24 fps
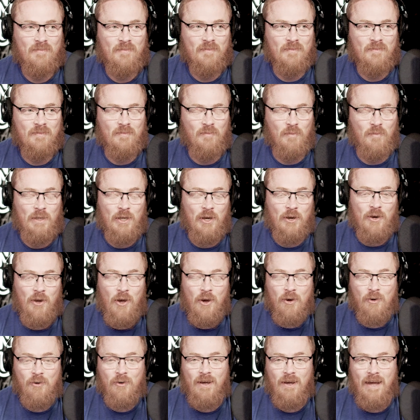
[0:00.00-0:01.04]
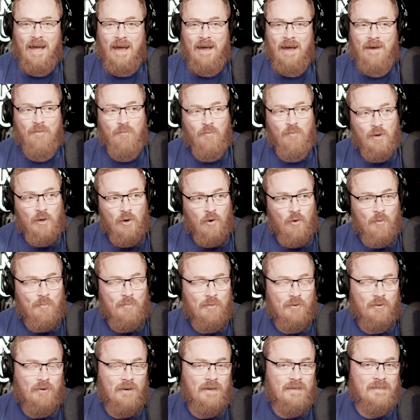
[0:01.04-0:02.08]
we don't know. Have we all
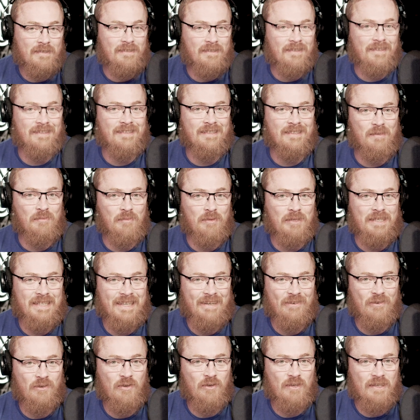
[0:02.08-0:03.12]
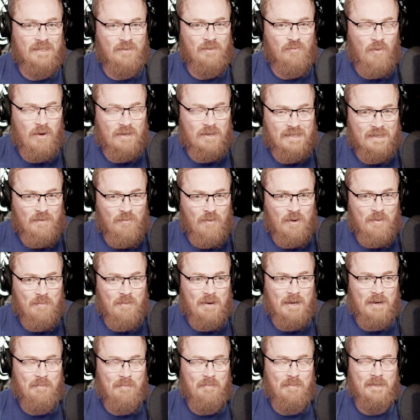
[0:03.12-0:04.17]
progressed at a similar level? Has someone
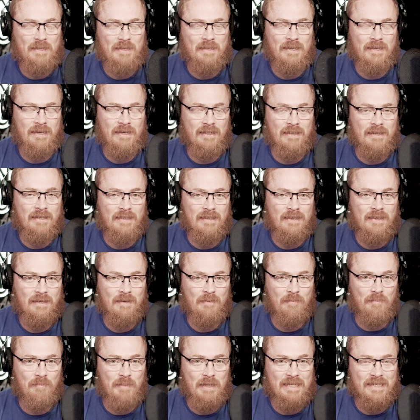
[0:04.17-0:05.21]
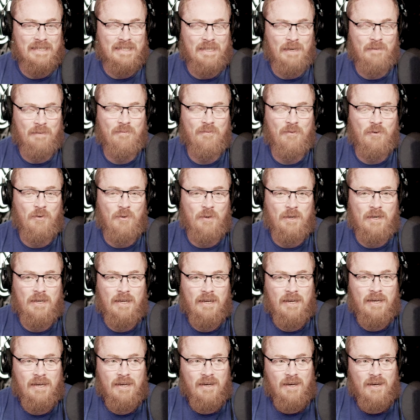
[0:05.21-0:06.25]
made a particular big step forward?
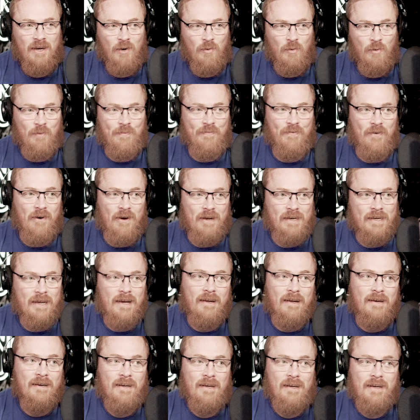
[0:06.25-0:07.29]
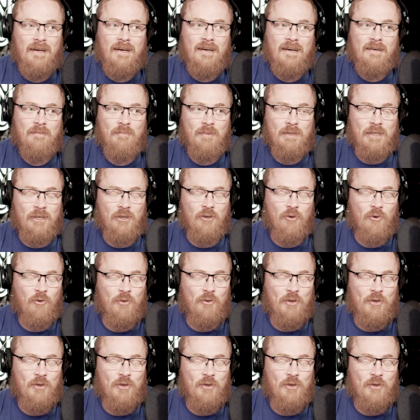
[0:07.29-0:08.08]
We'll find out. But the cool thing